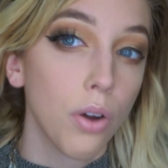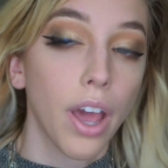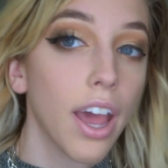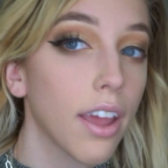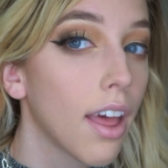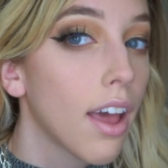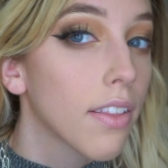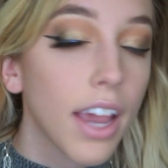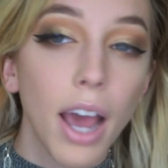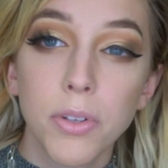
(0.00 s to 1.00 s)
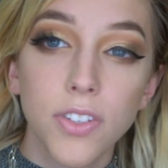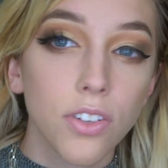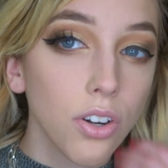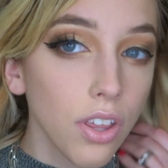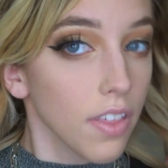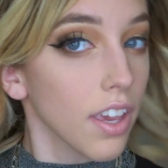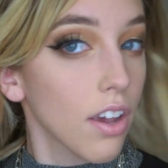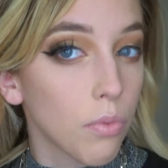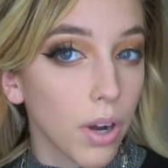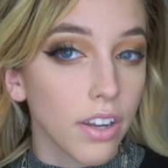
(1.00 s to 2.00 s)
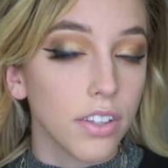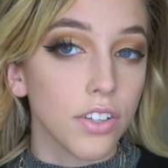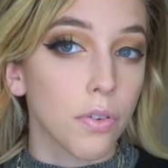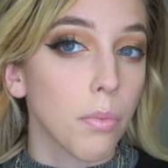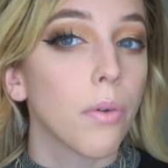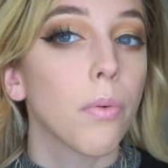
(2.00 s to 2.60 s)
okay. Like, I was literally thinking of wearing these for my